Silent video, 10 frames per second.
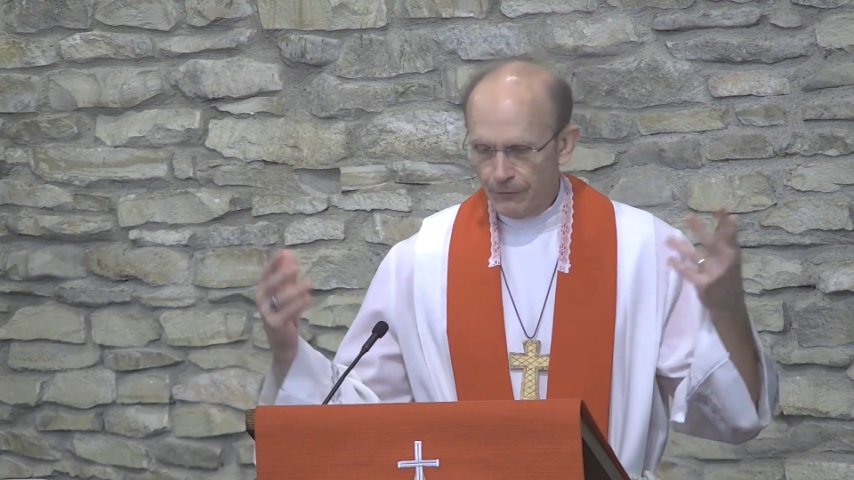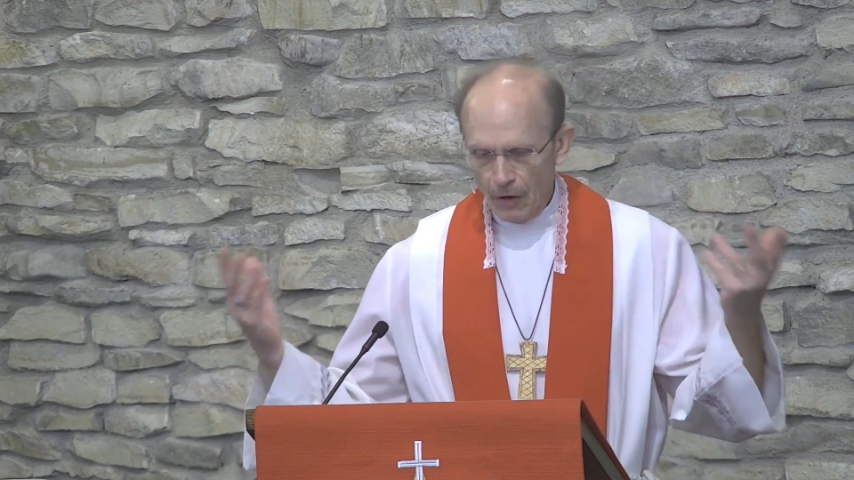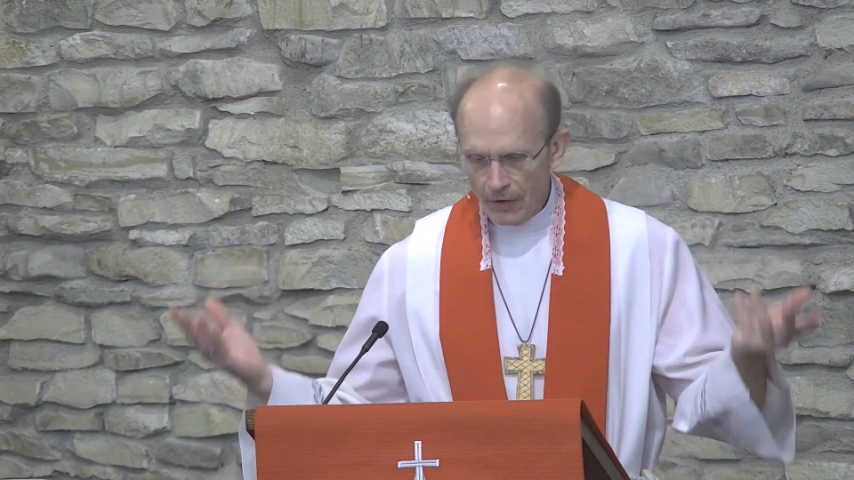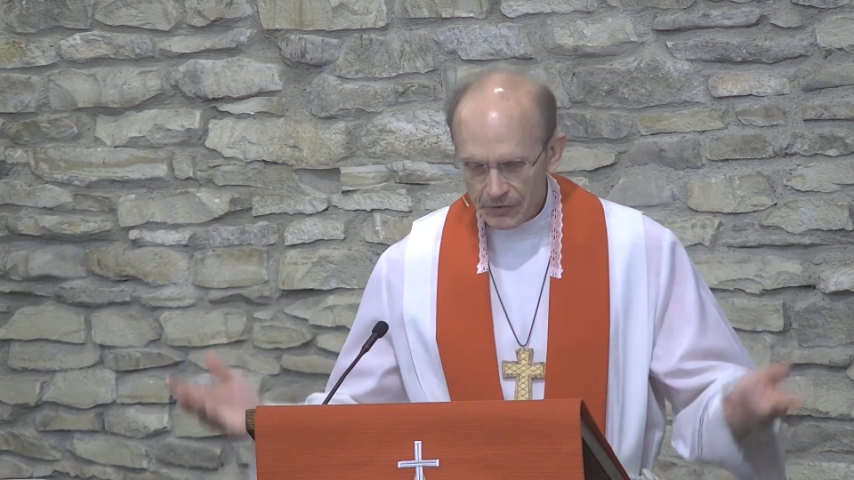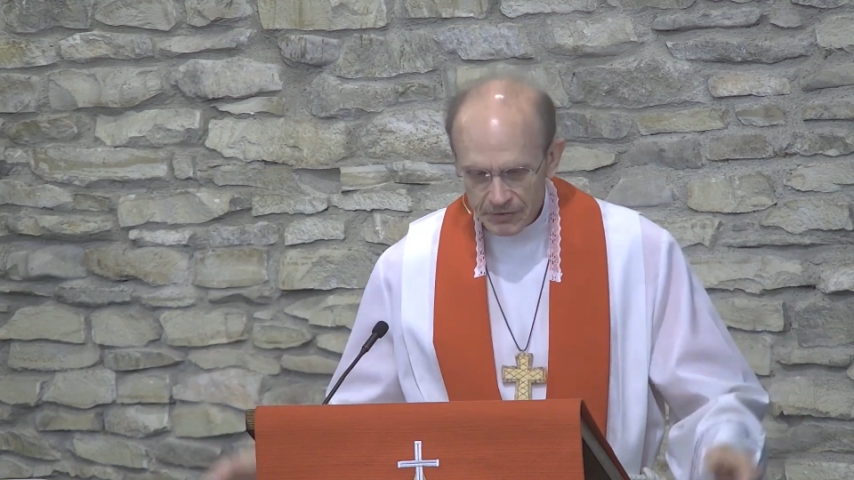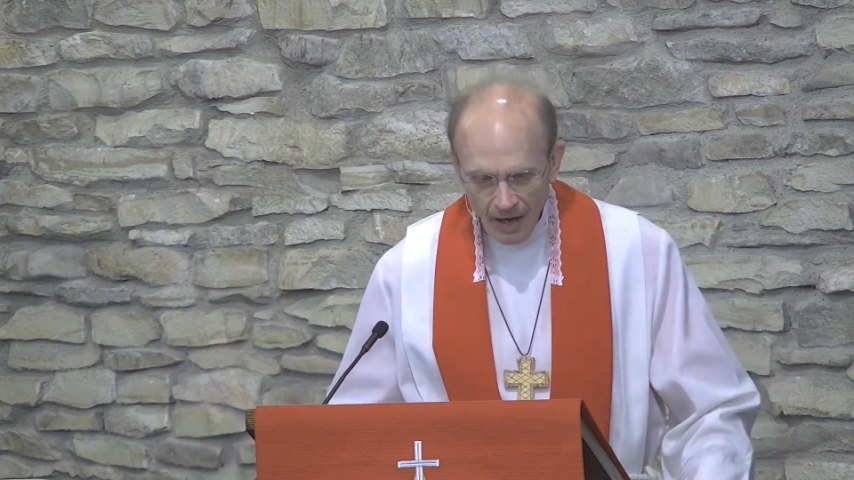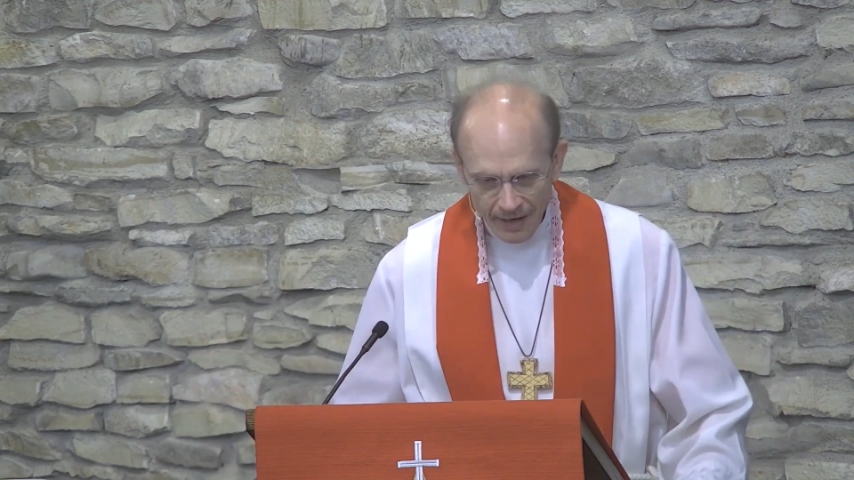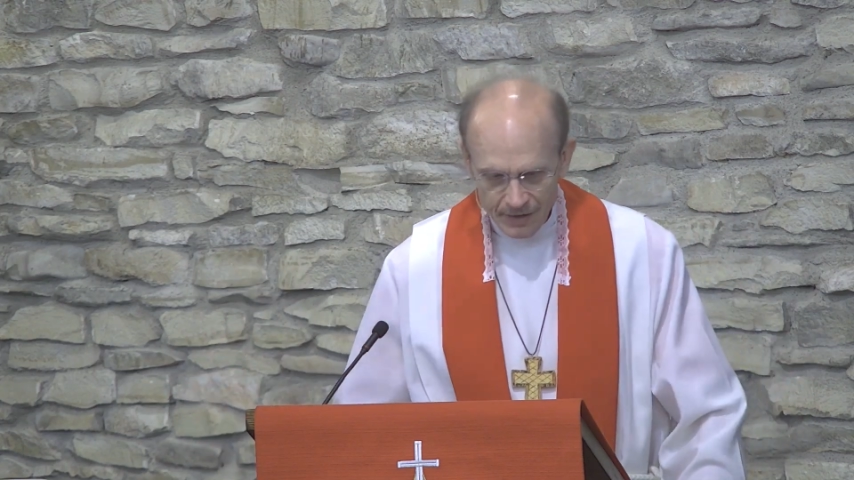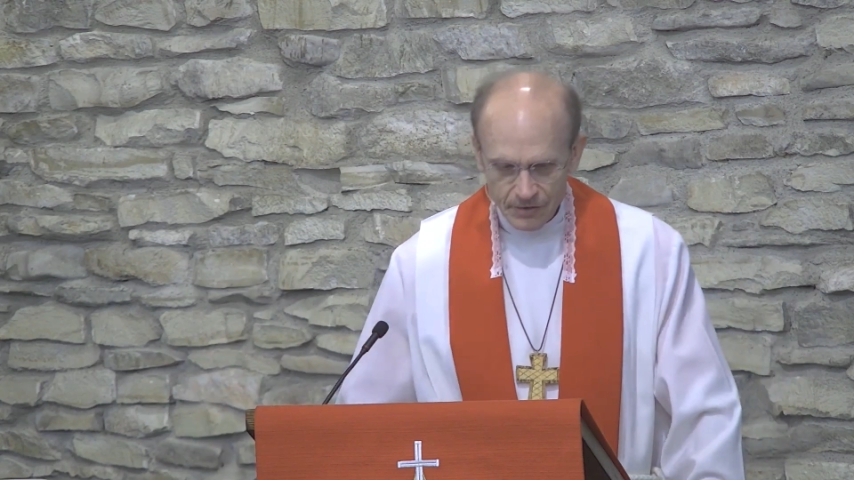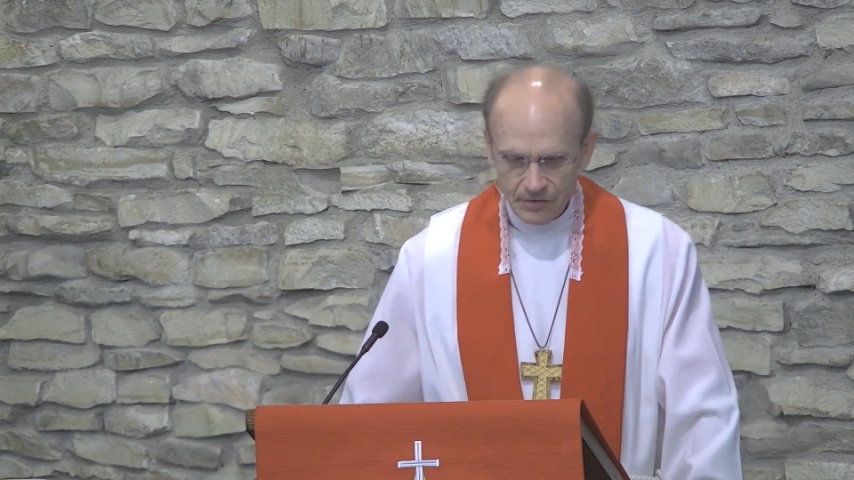various
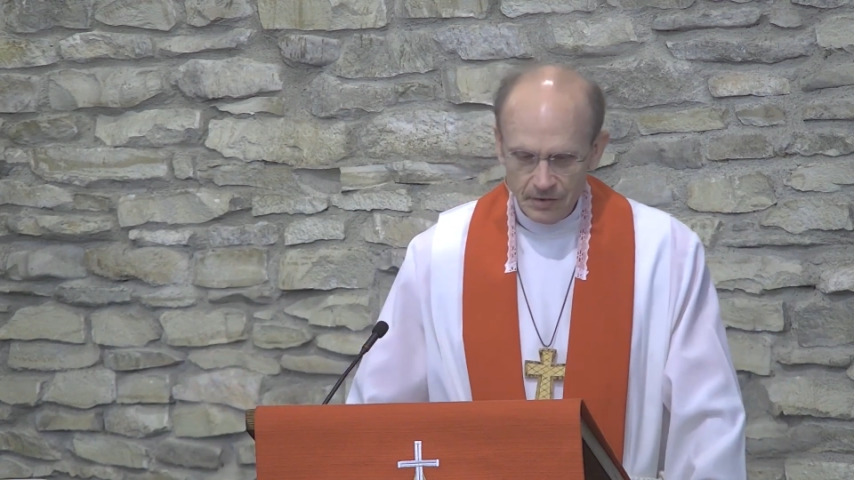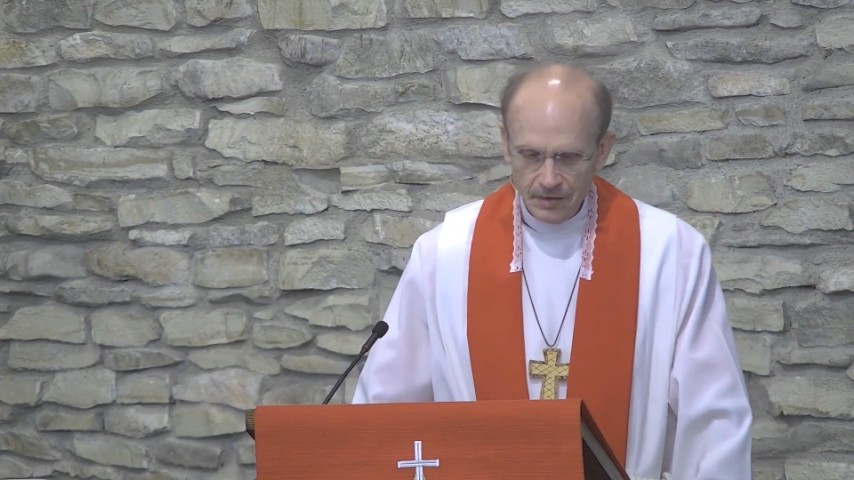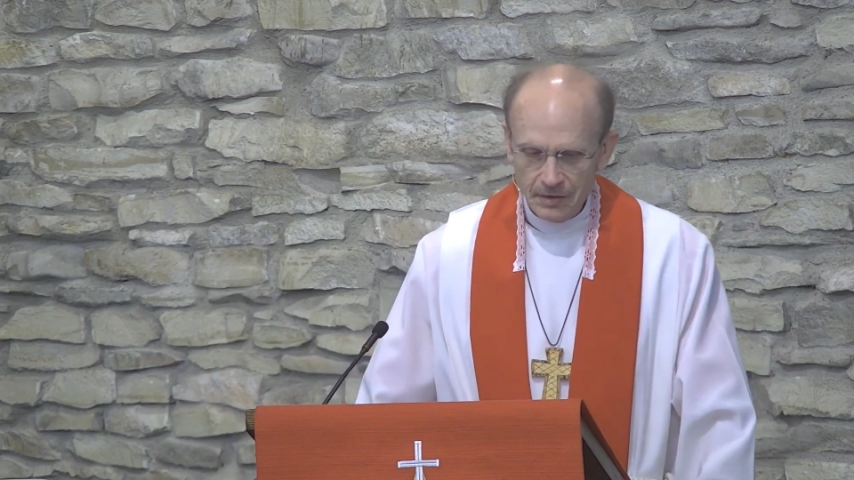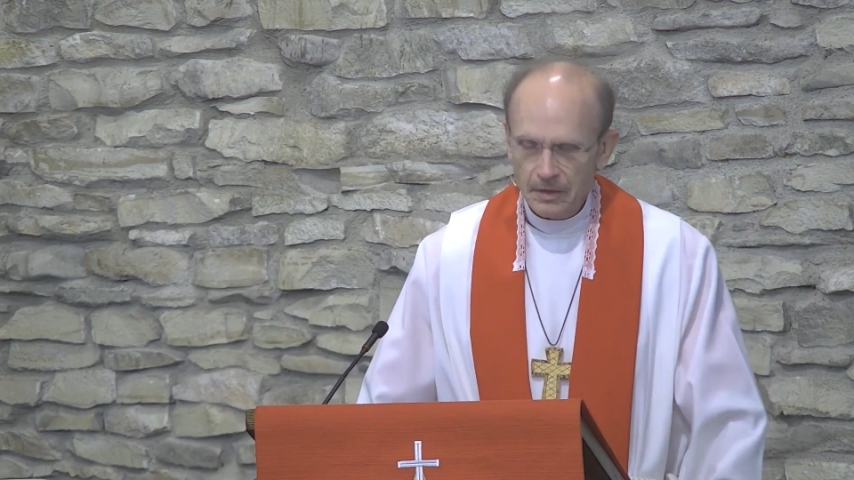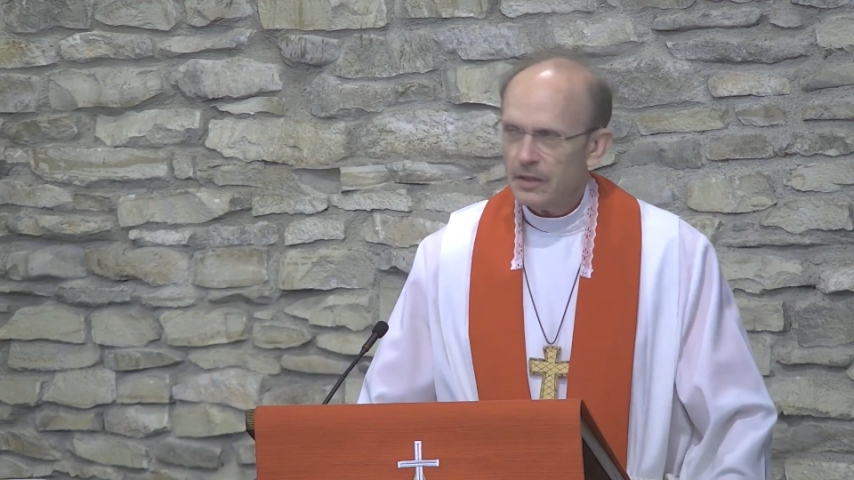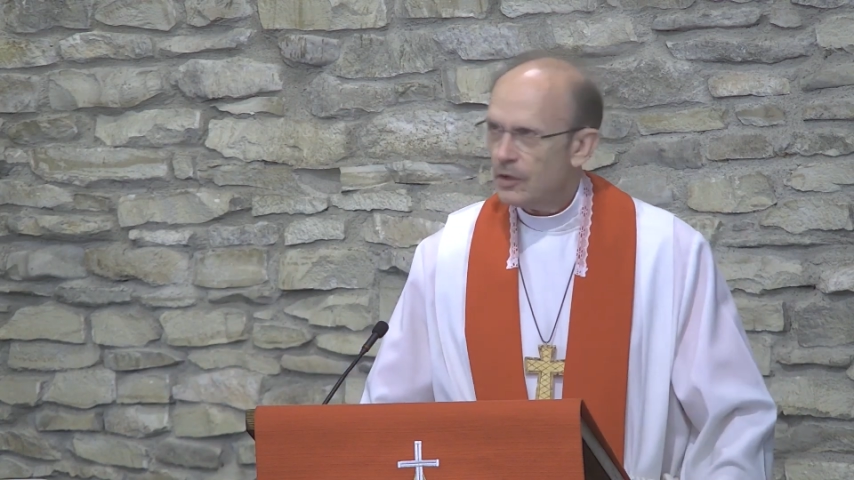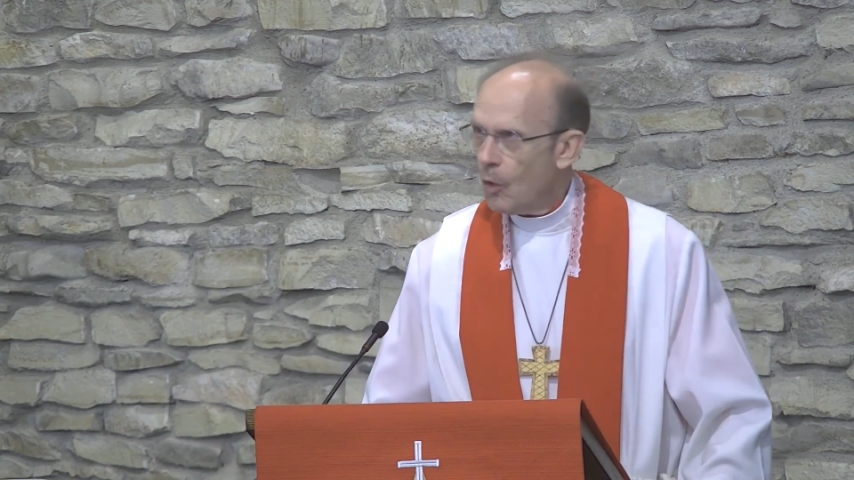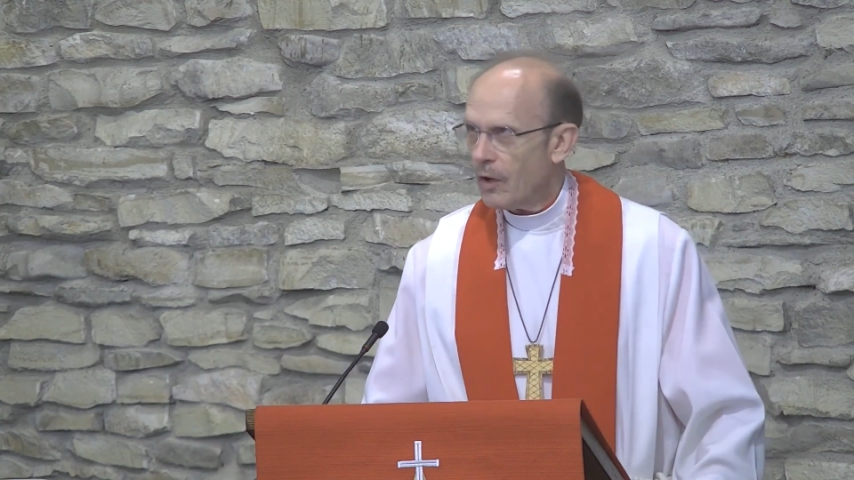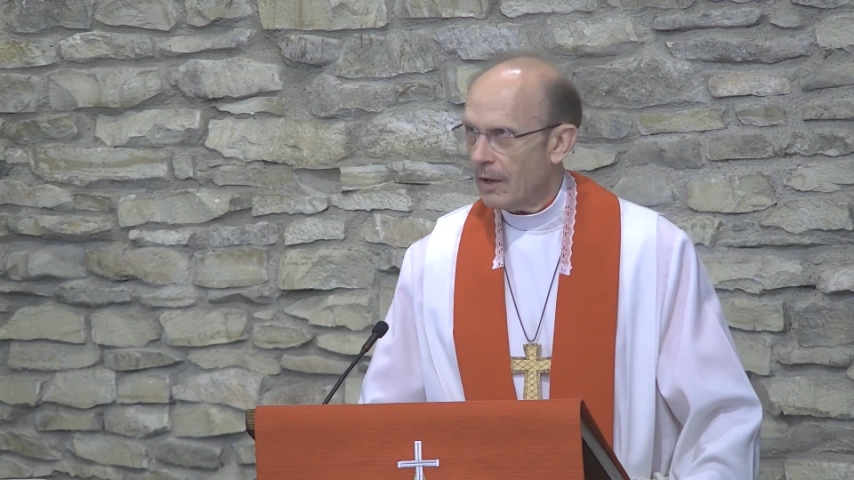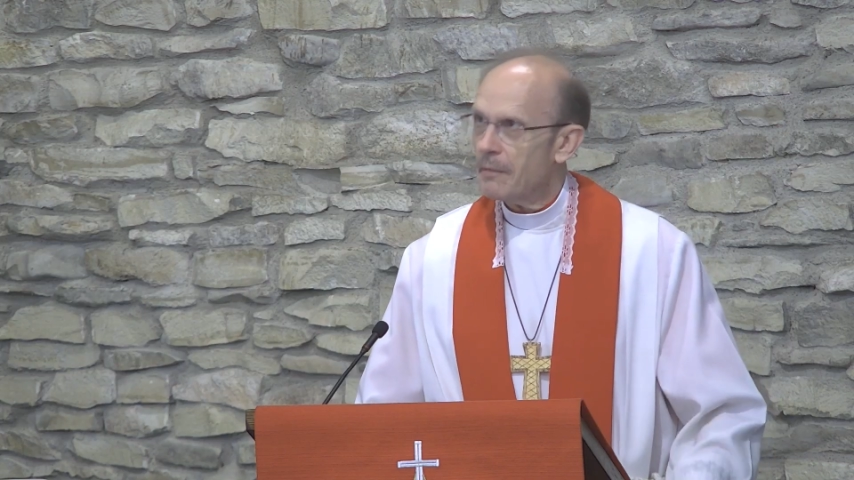diets,
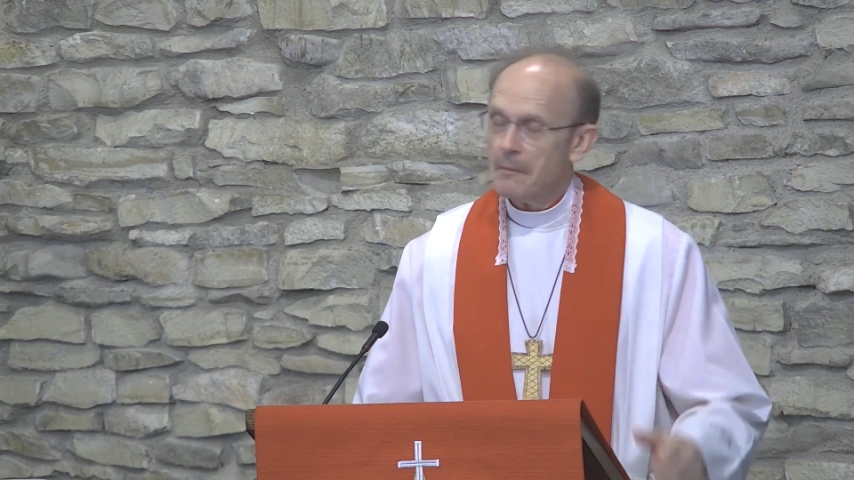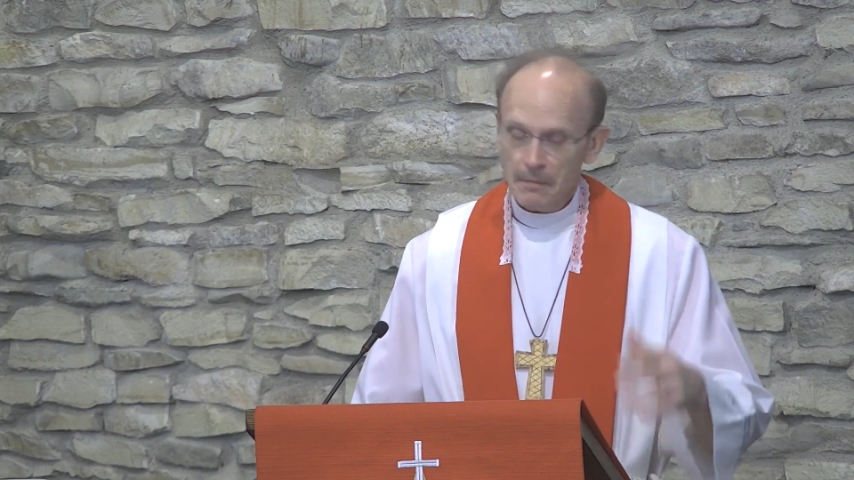yoga,